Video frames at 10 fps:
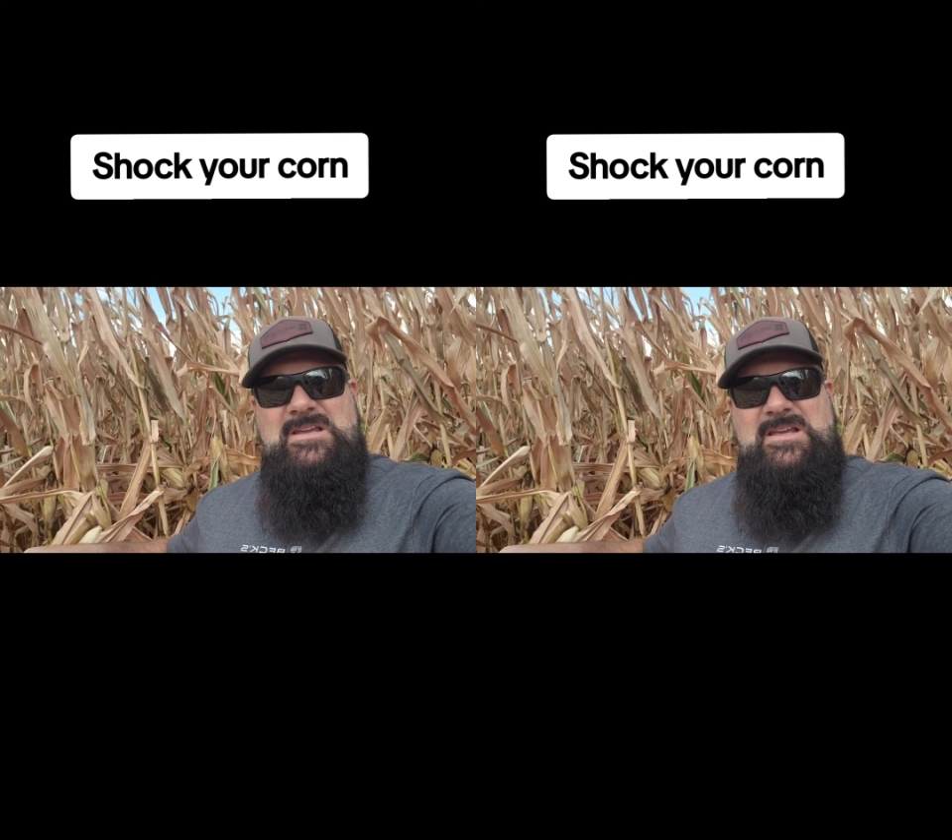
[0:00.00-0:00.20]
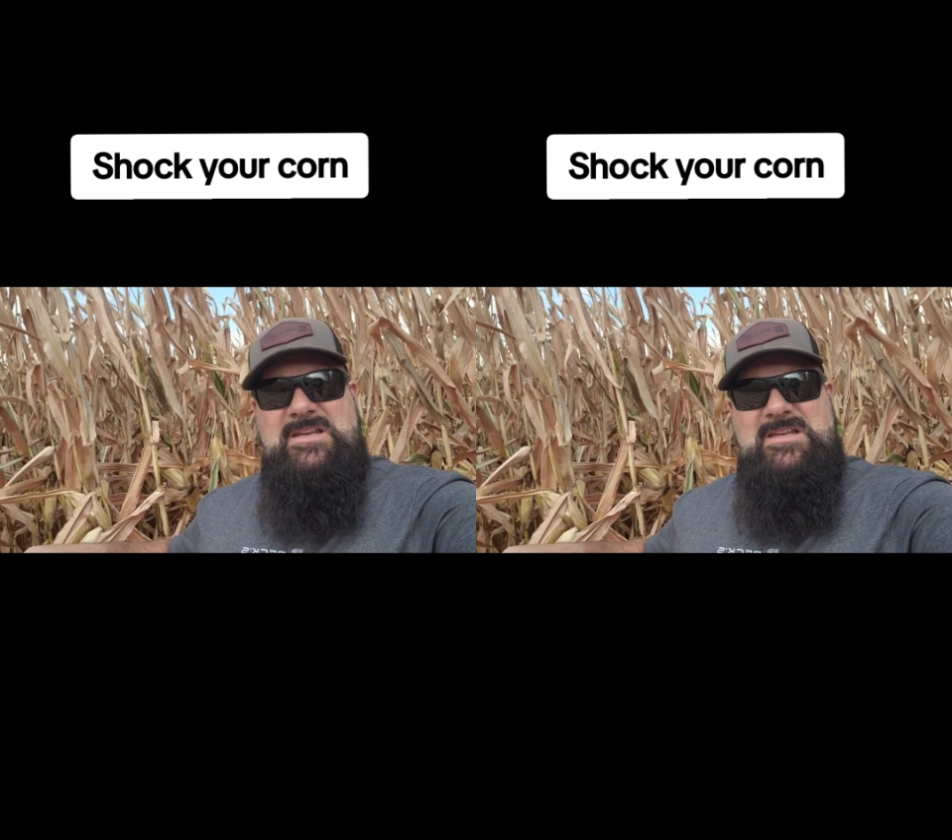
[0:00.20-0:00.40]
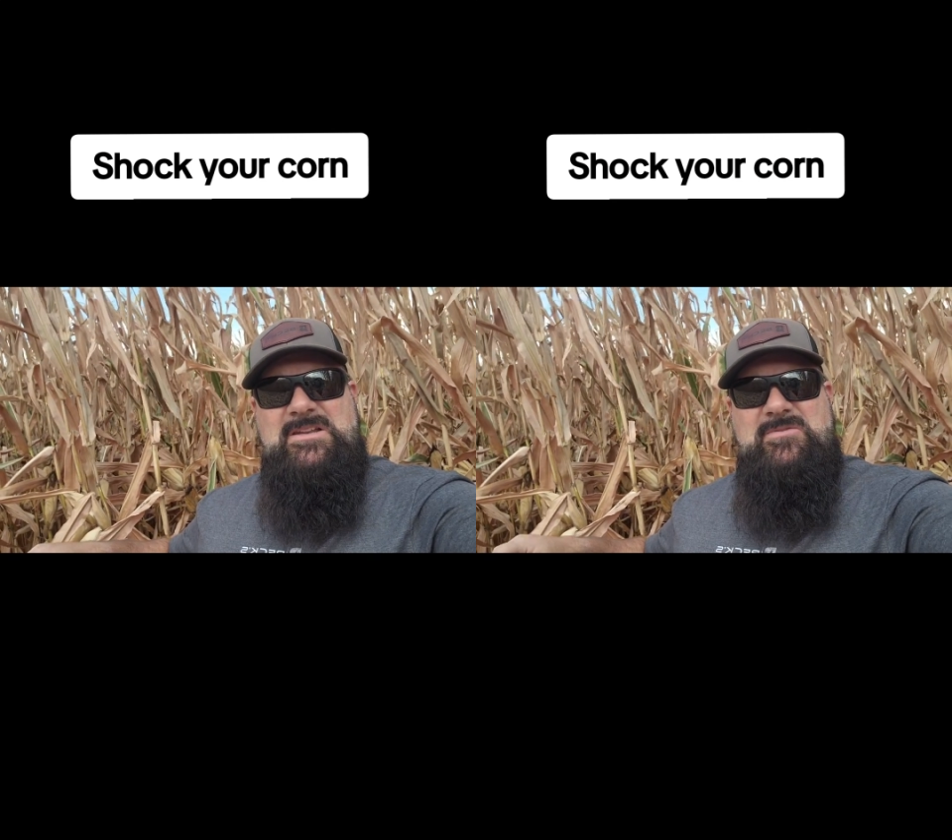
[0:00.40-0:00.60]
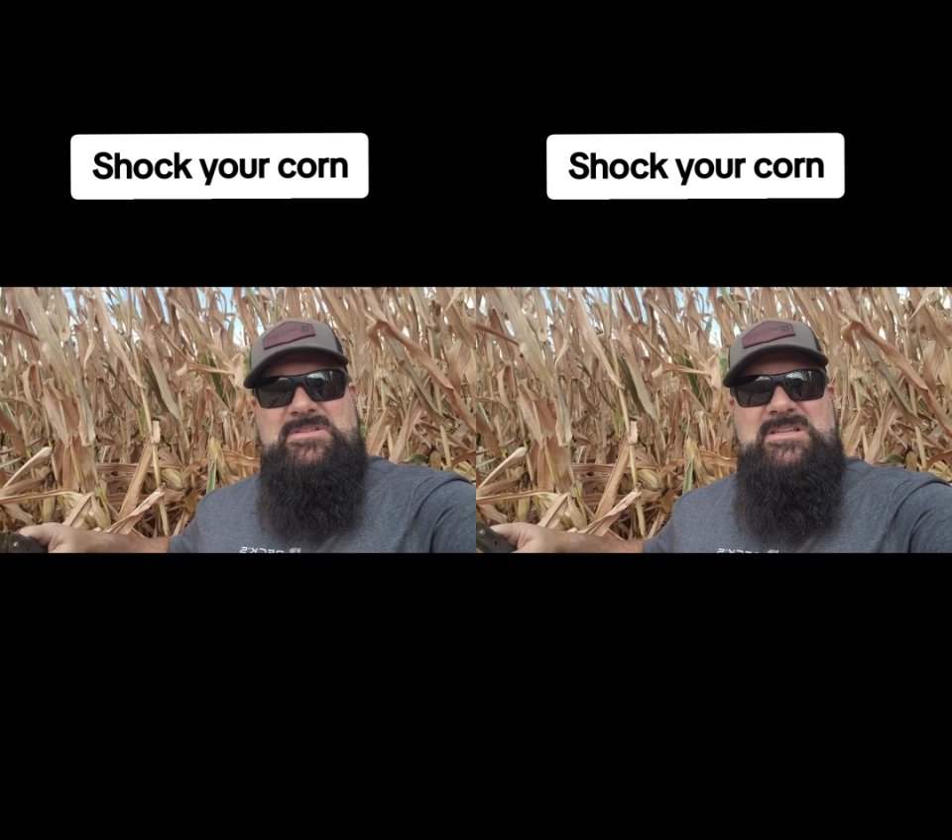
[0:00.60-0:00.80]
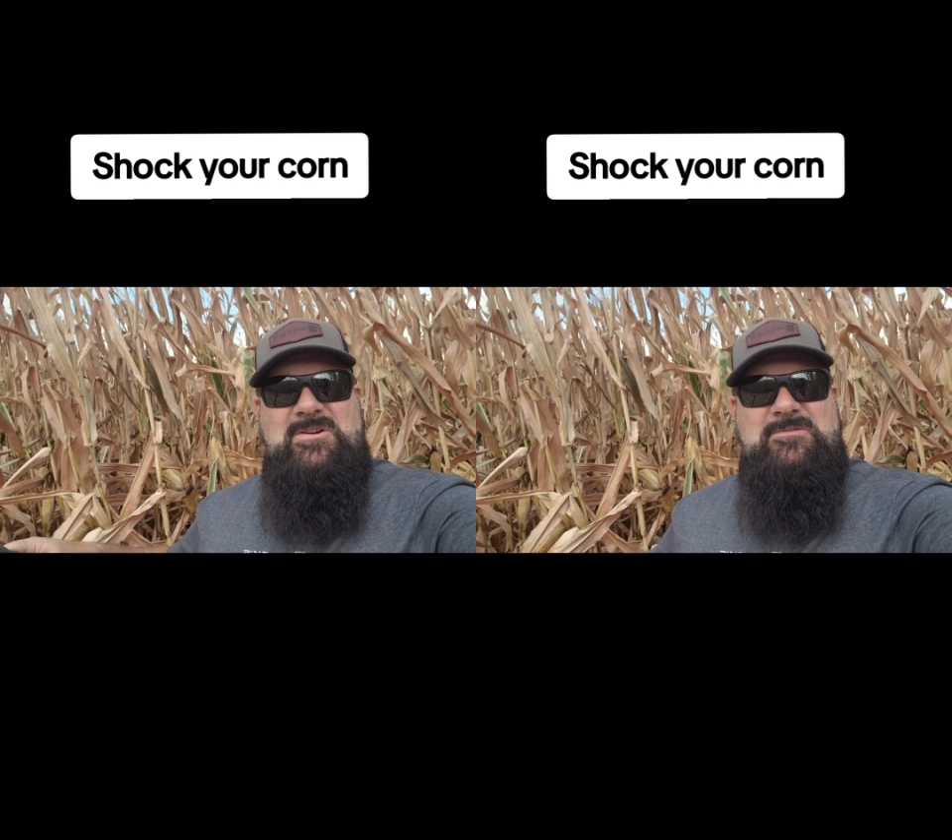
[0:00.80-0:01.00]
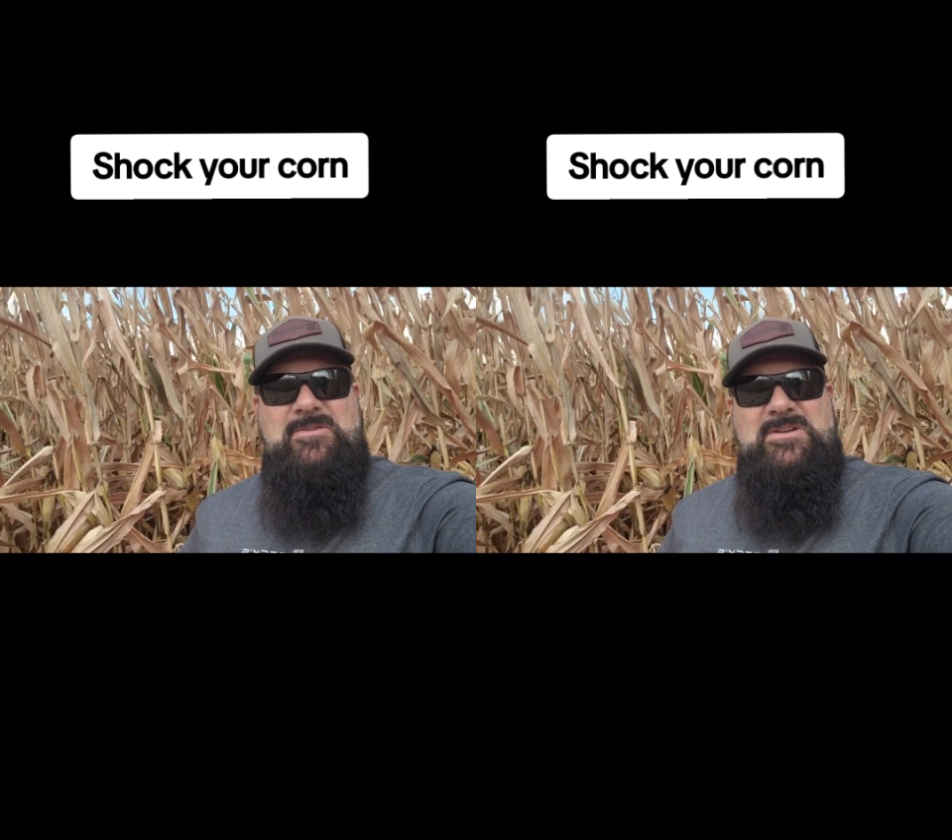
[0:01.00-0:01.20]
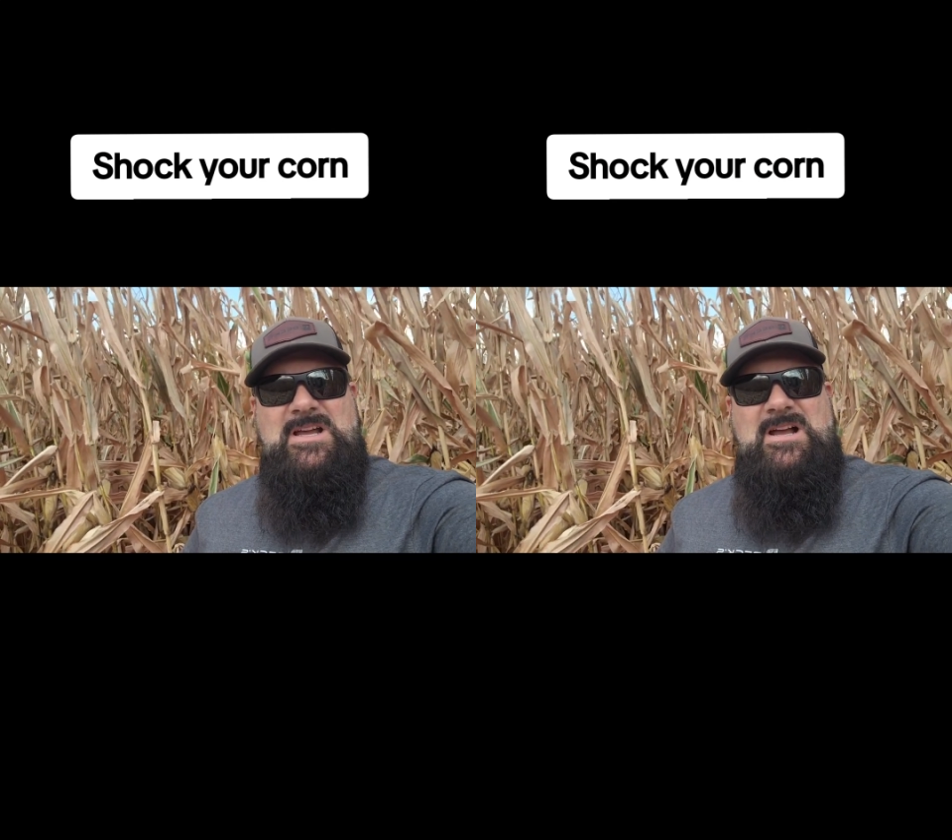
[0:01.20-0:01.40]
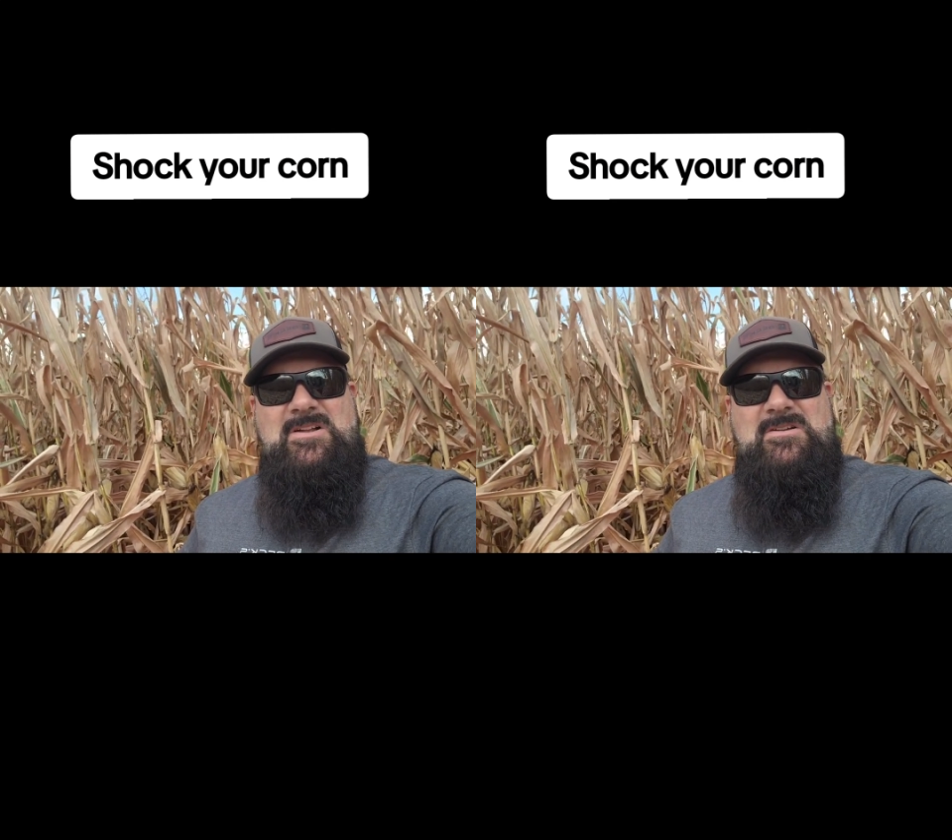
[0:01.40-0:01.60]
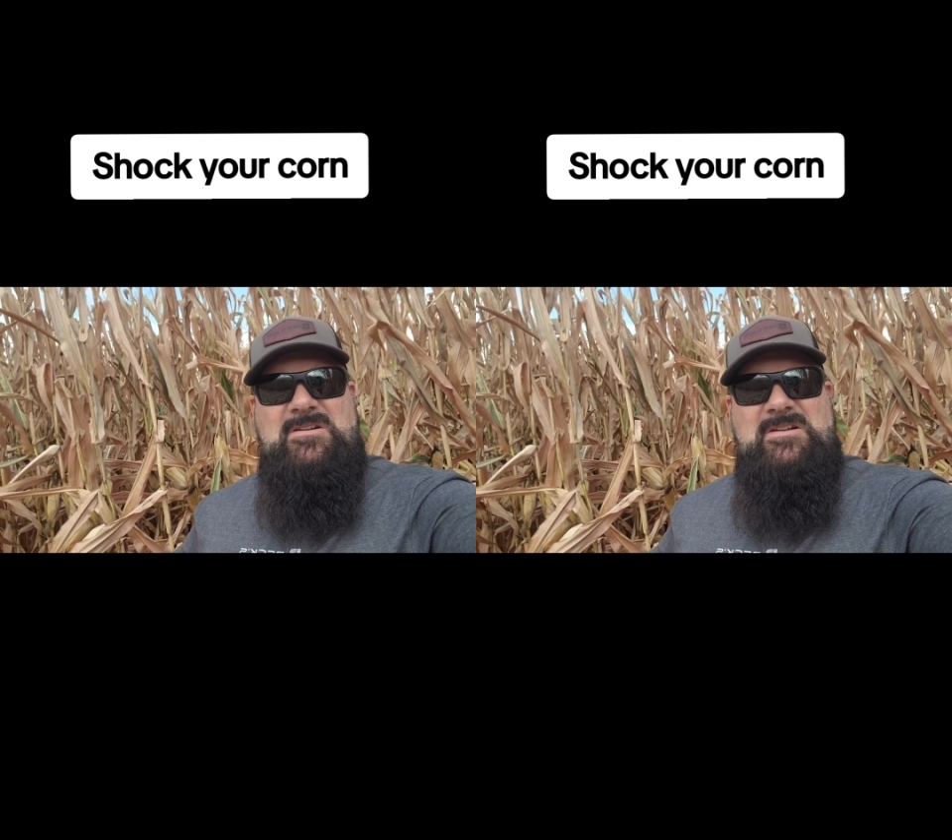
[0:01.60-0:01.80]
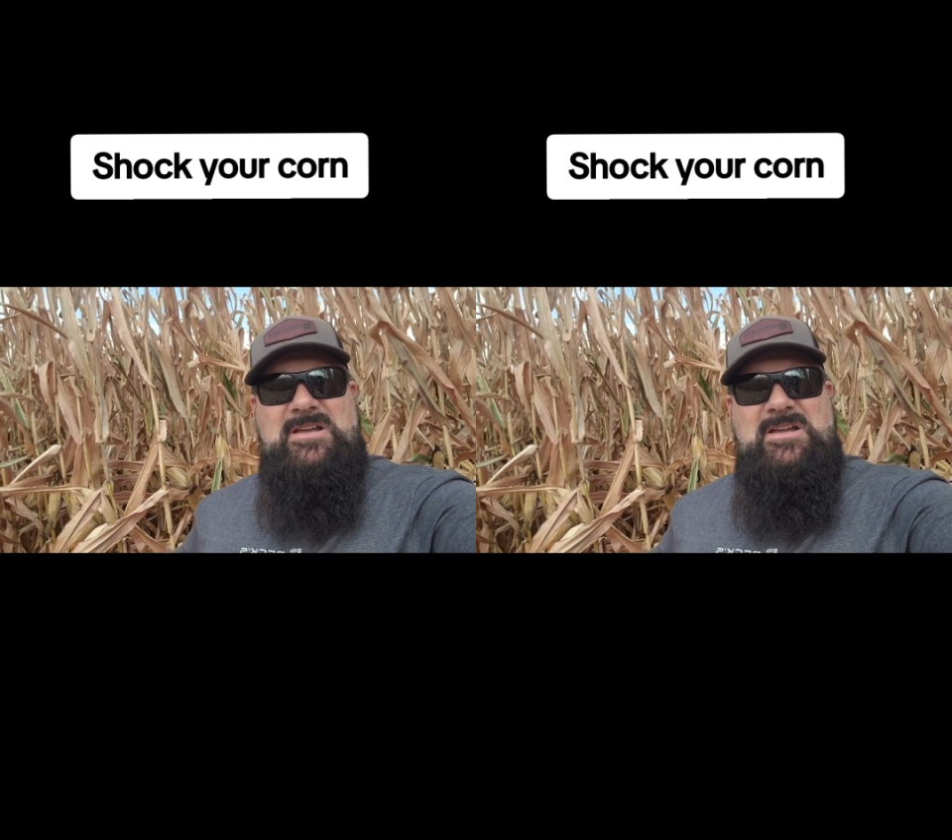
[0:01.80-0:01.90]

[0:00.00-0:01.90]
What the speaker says: and then they would sell it for $1.